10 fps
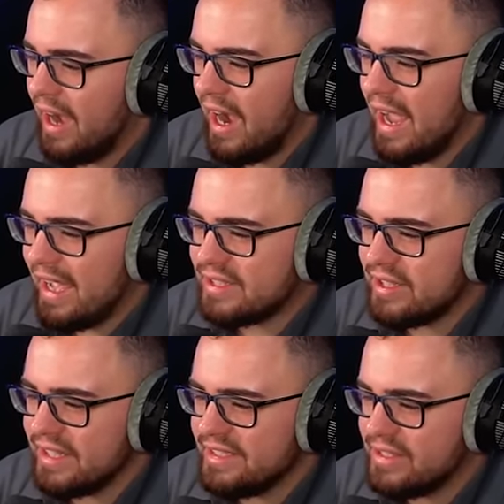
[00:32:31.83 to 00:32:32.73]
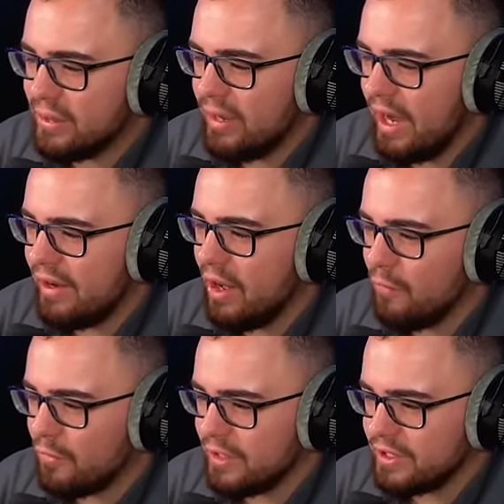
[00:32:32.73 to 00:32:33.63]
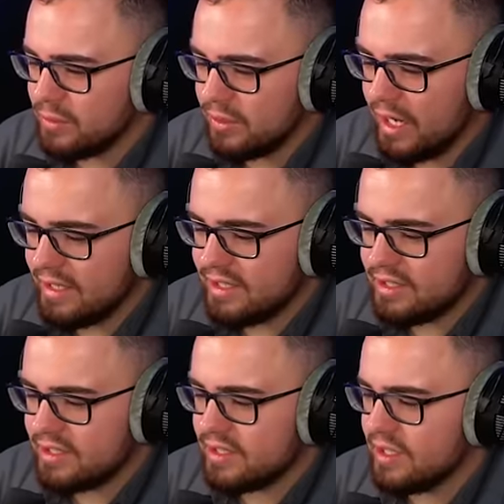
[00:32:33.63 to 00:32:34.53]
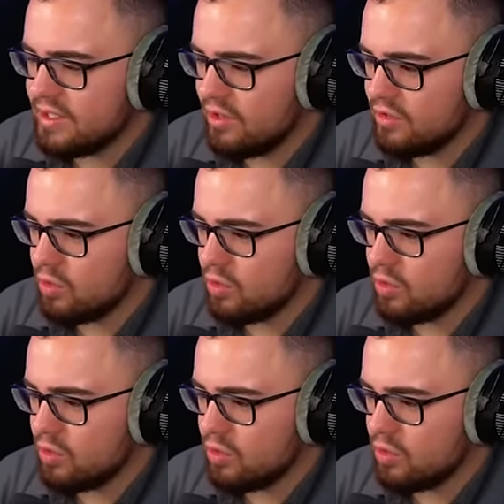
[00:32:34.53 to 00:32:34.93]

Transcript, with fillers: I actually do not know for this one, guys. This is... Is it the